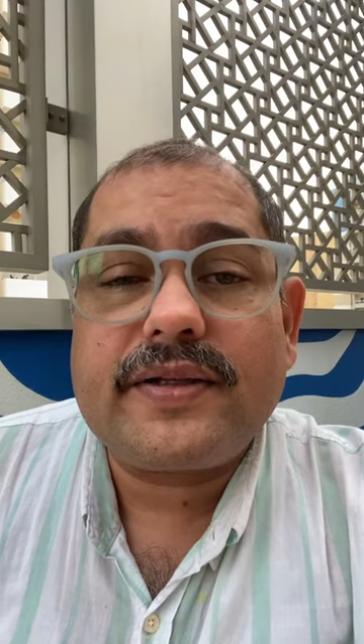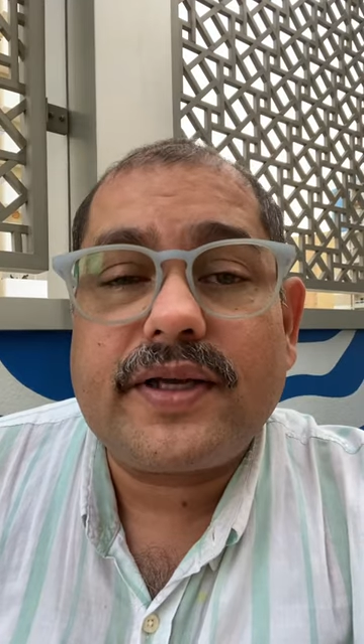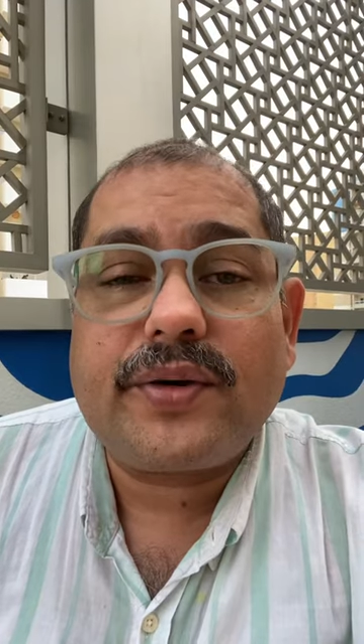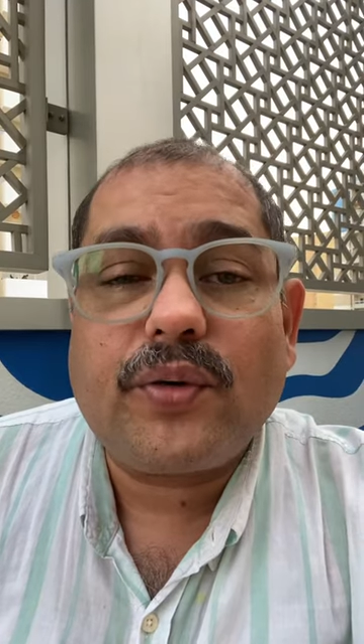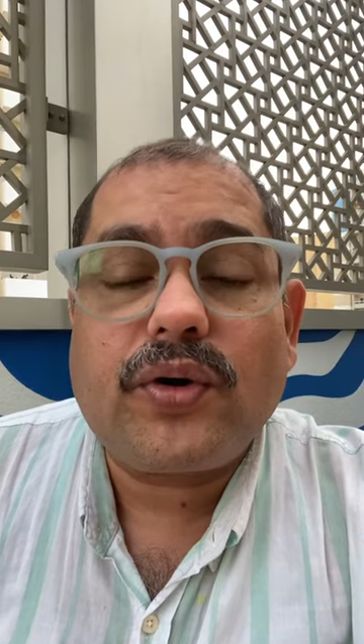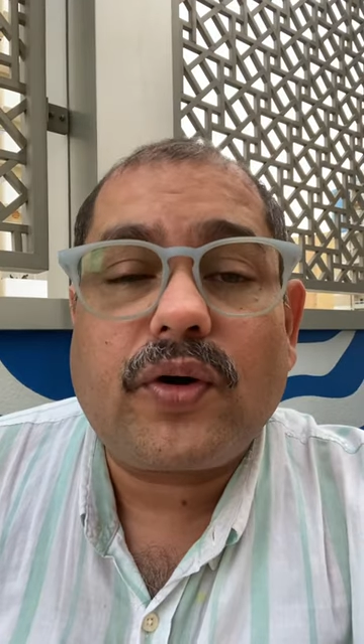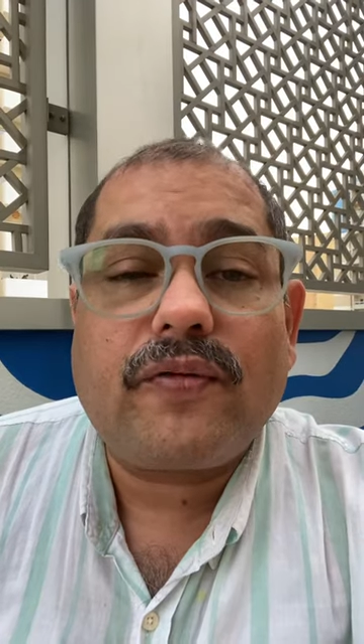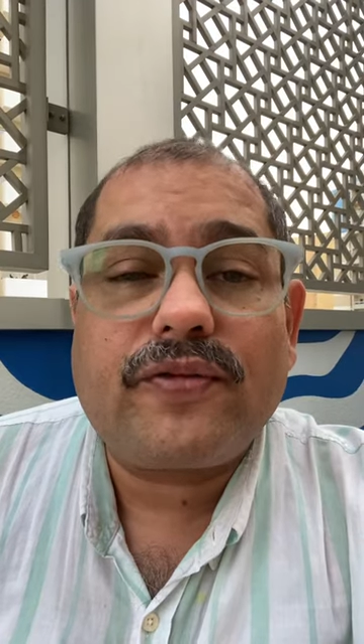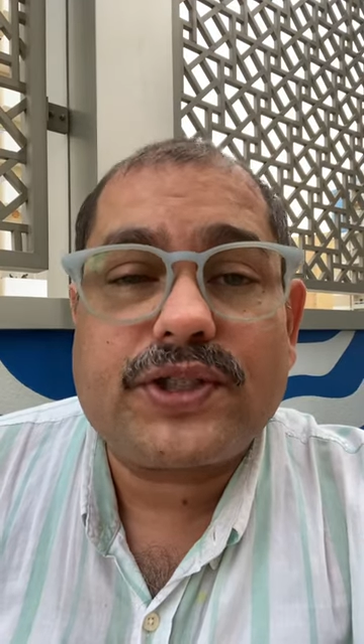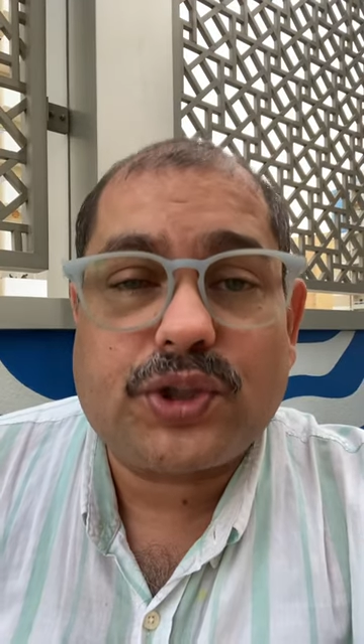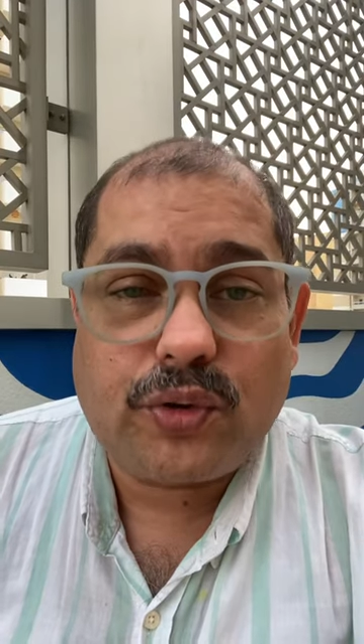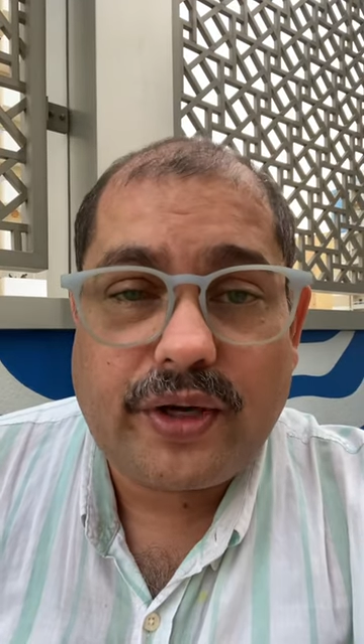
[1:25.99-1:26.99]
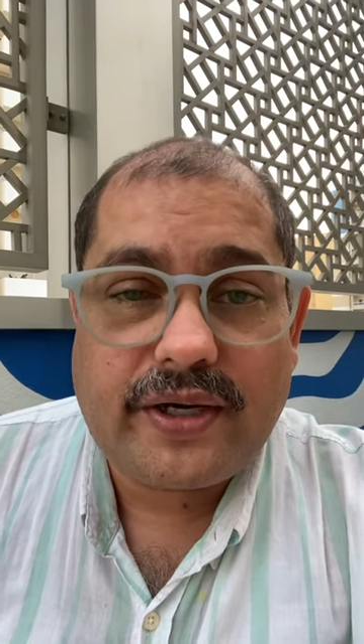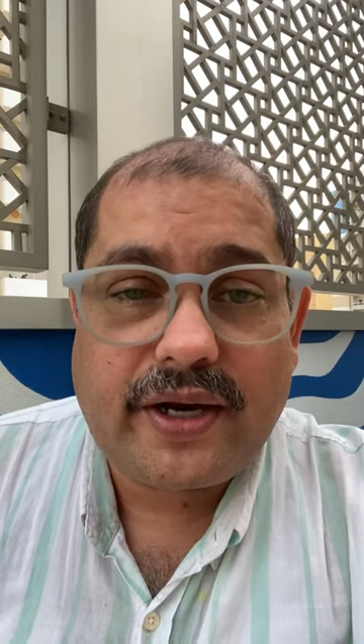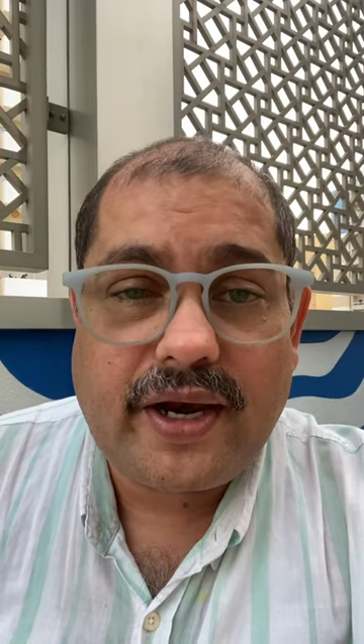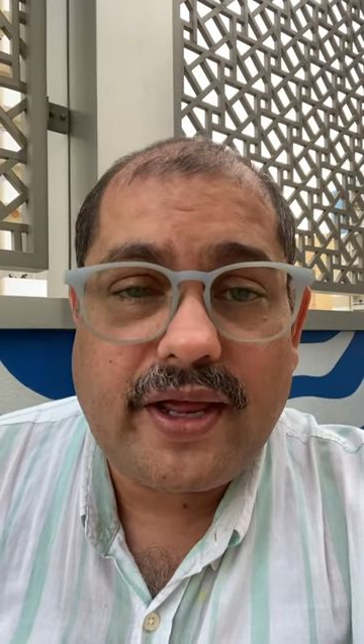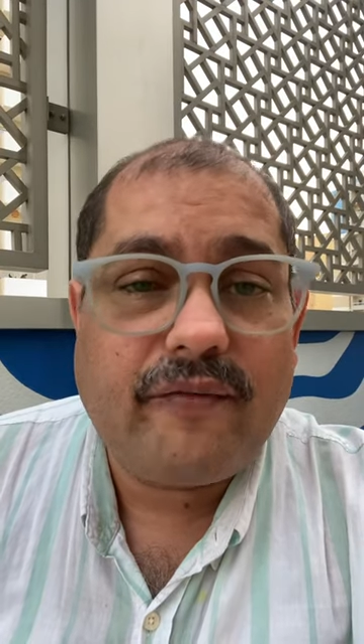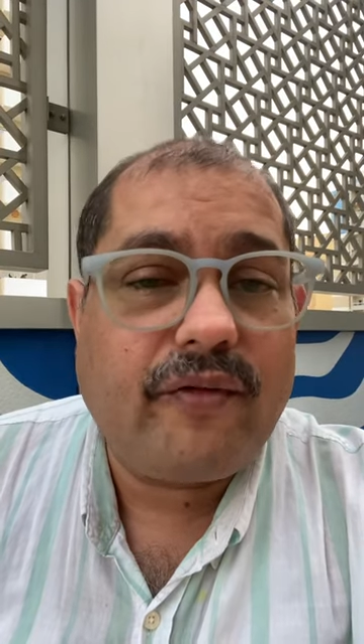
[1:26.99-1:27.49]
the route of
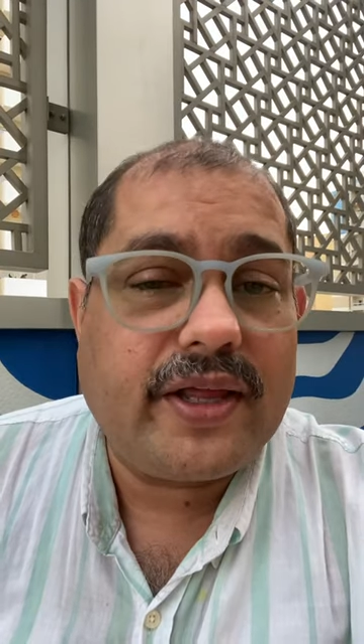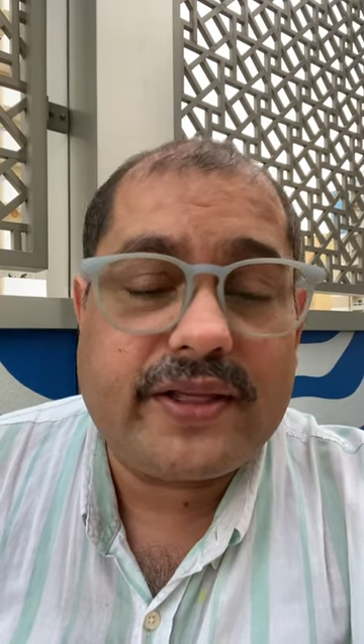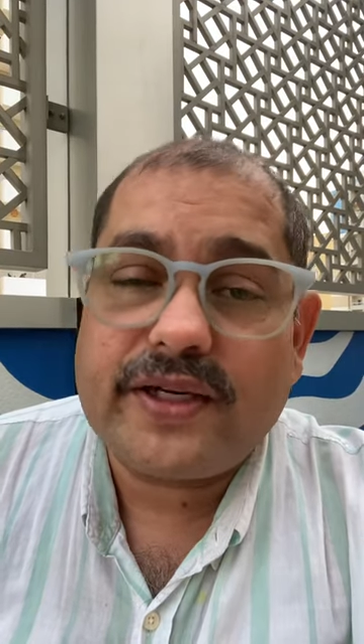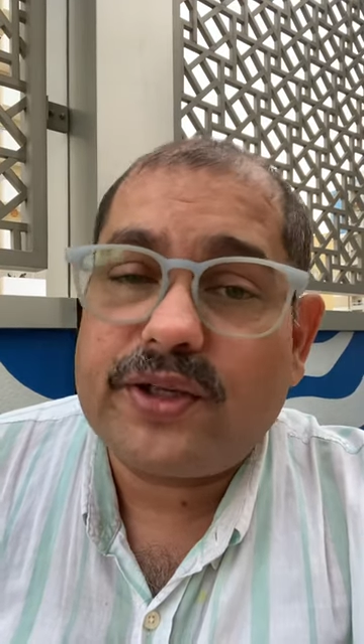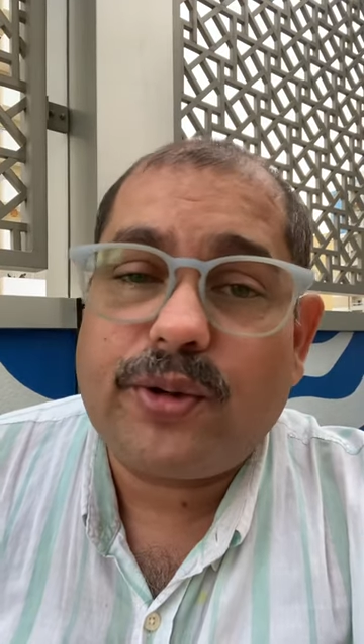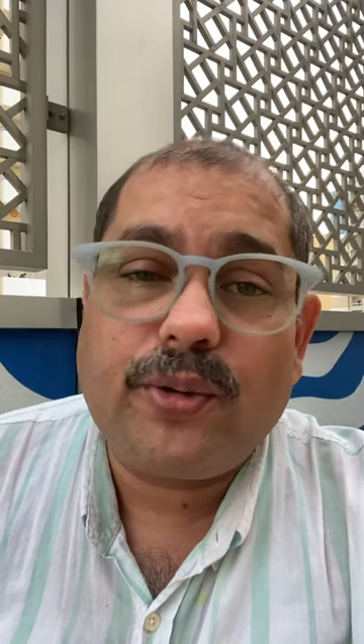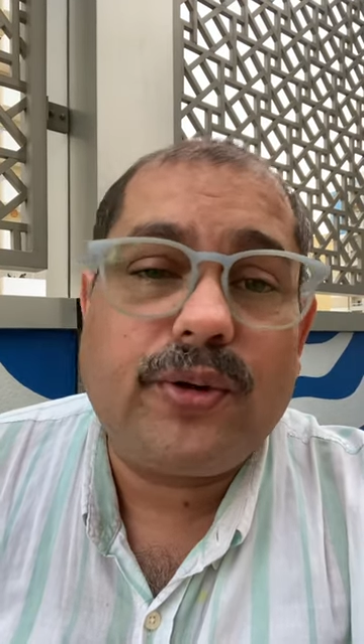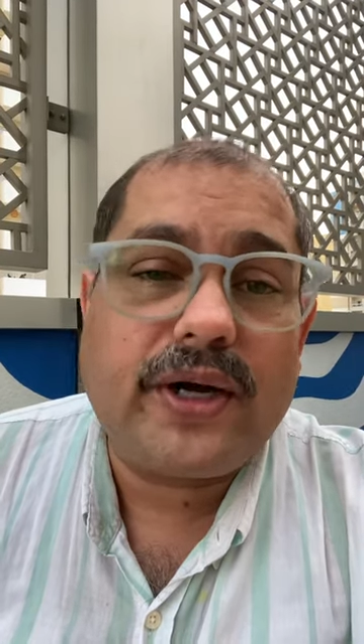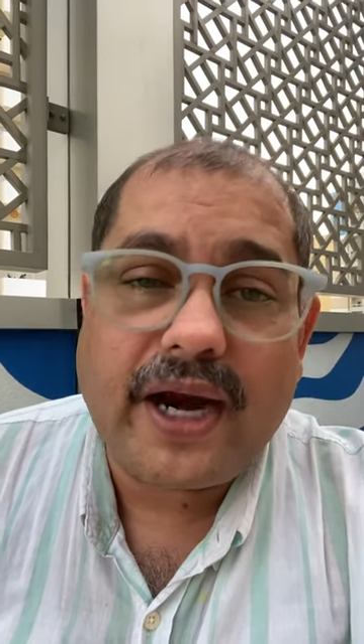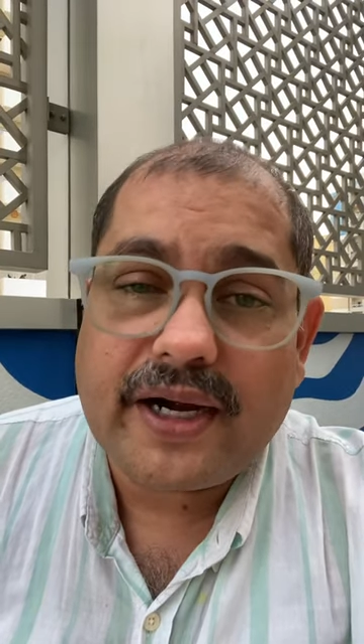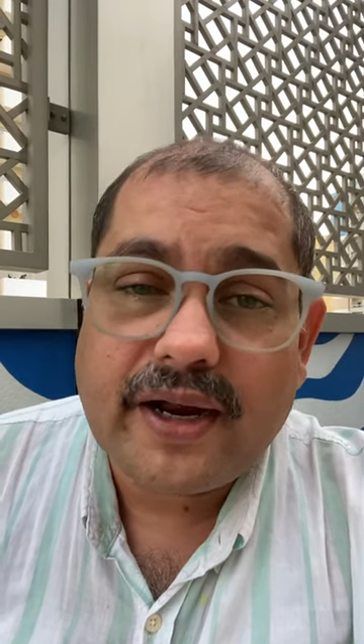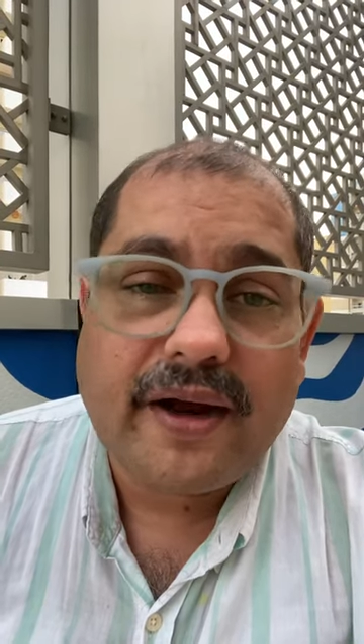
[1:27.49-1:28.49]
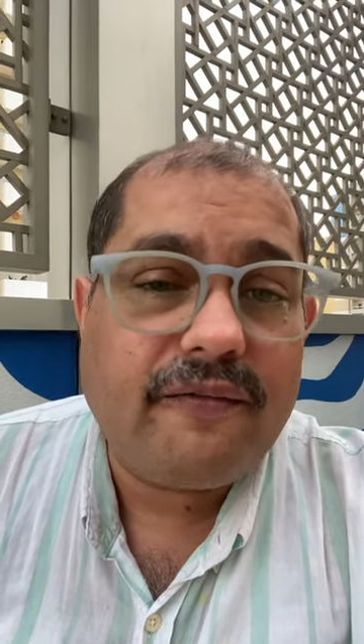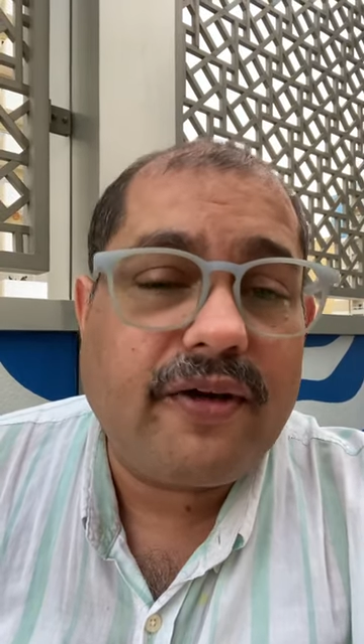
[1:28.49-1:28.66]
storytelling, whether through data,